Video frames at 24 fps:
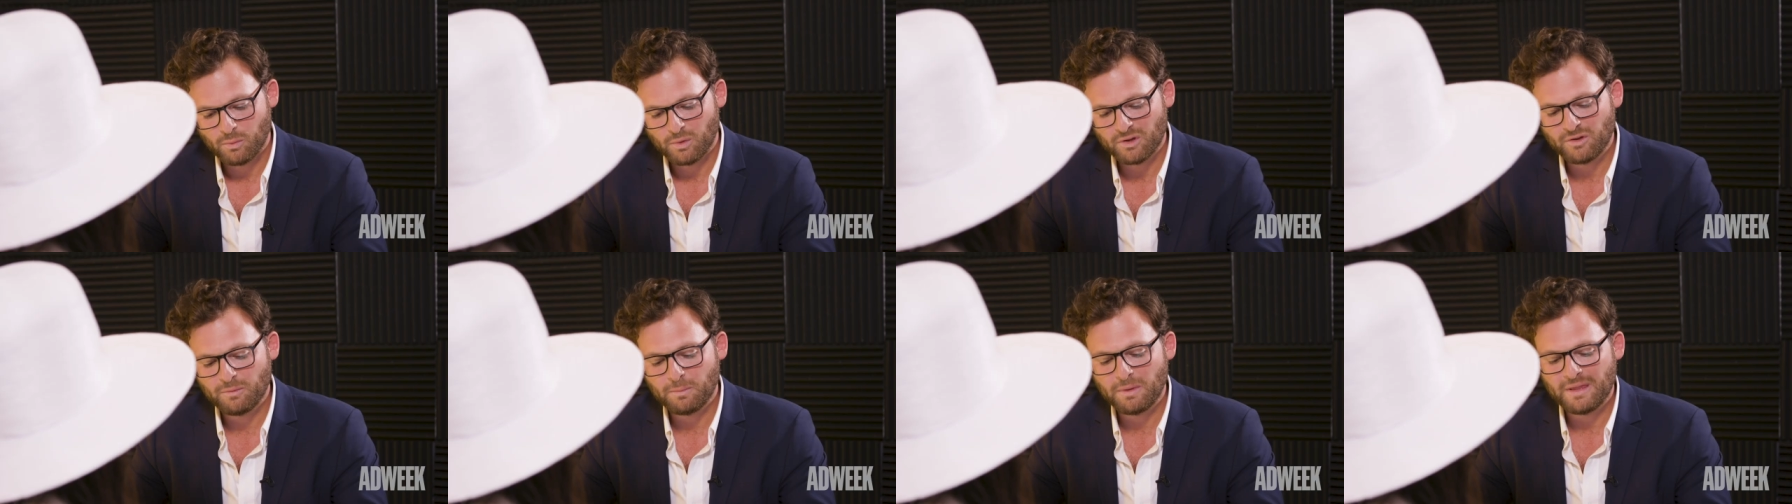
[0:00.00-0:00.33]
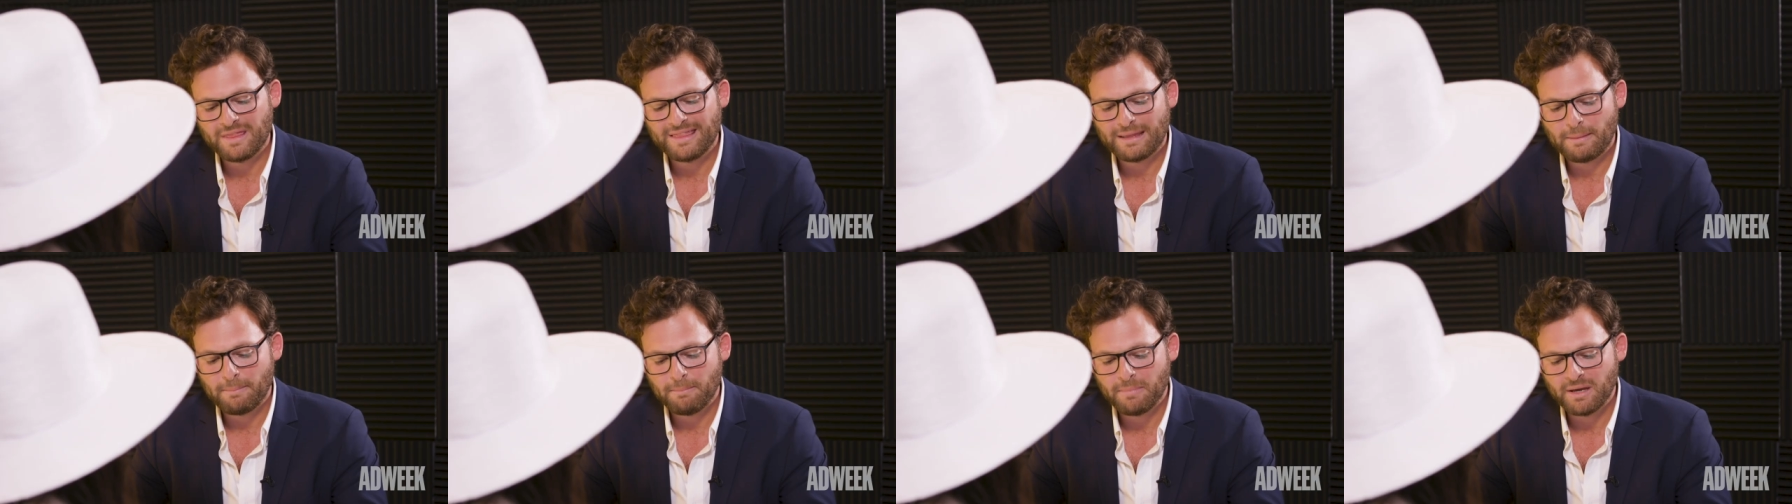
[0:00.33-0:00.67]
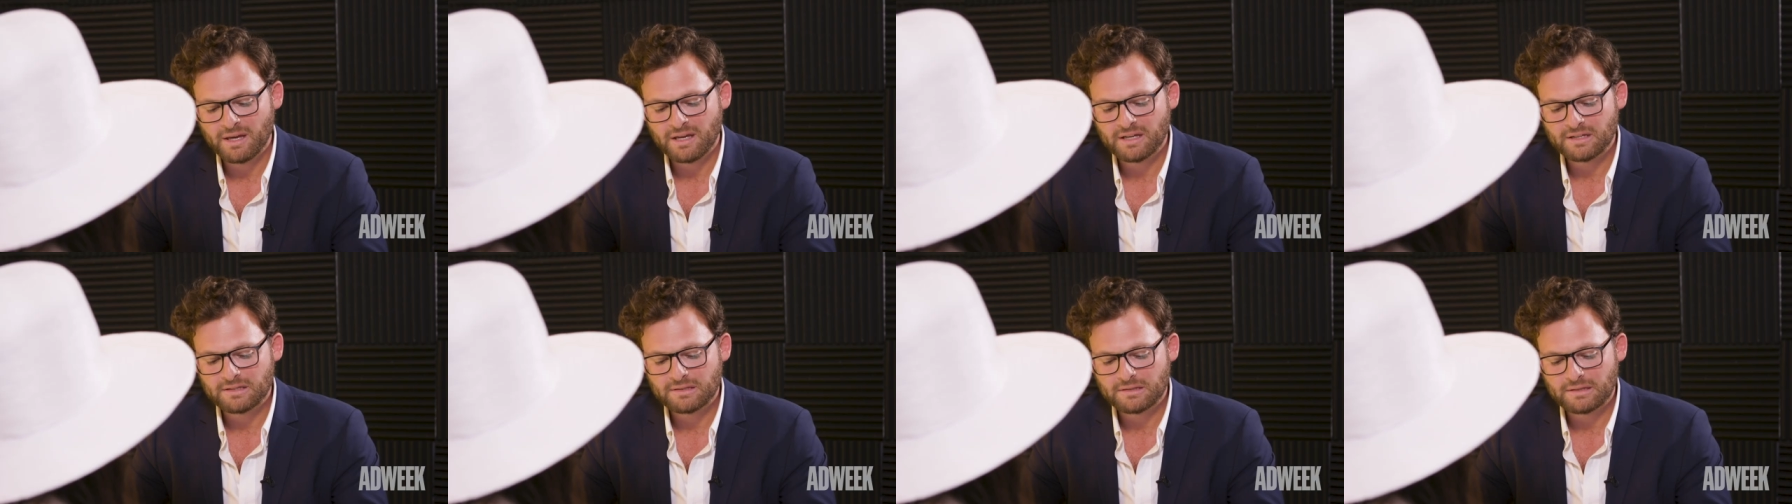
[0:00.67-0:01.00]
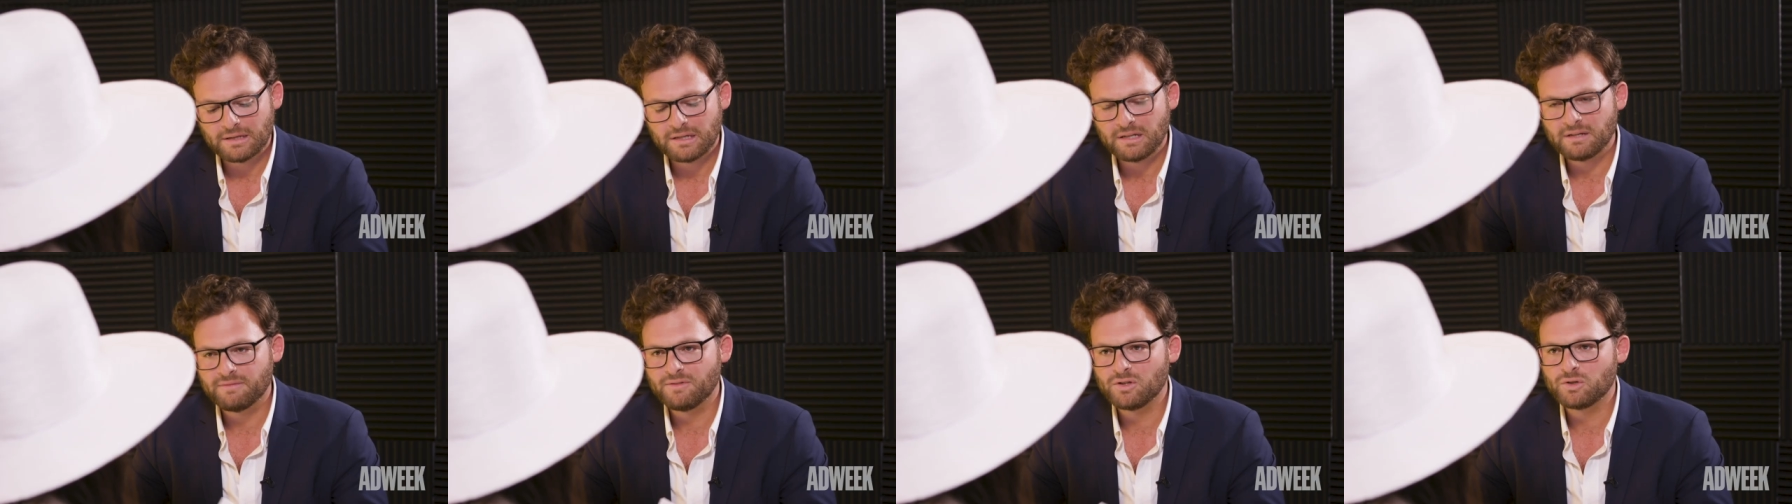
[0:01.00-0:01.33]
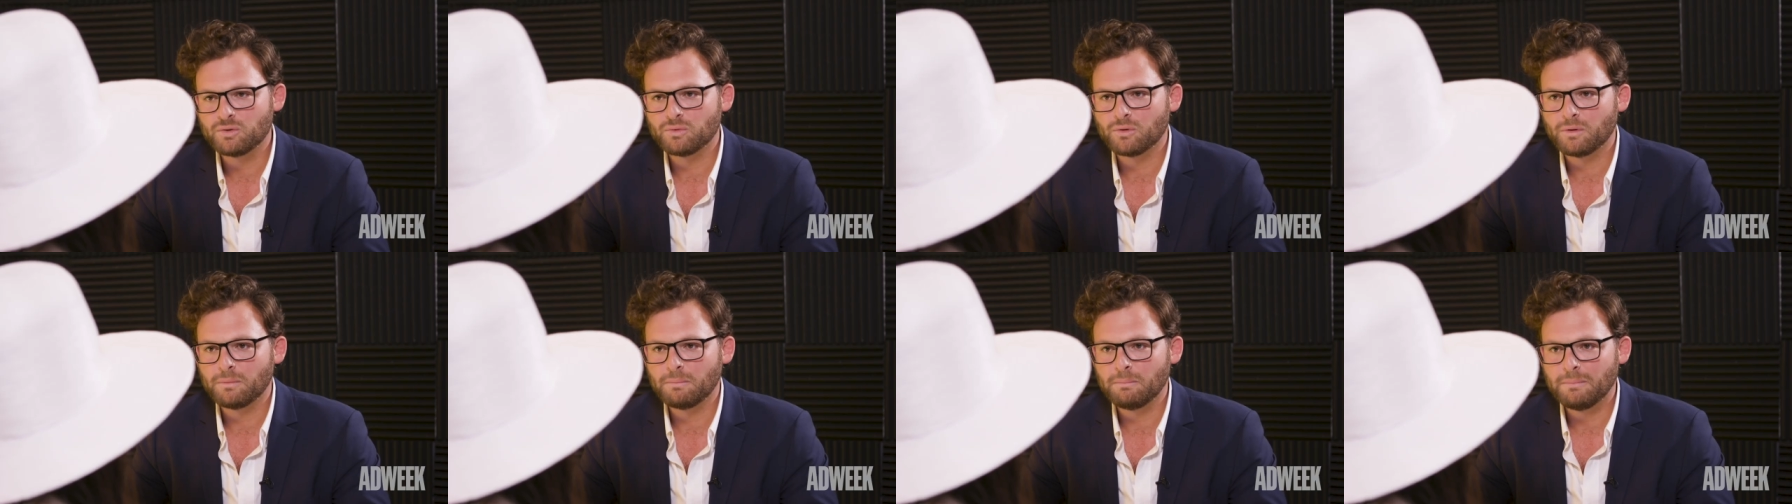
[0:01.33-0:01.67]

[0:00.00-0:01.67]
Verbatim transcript: What's been the biggest individual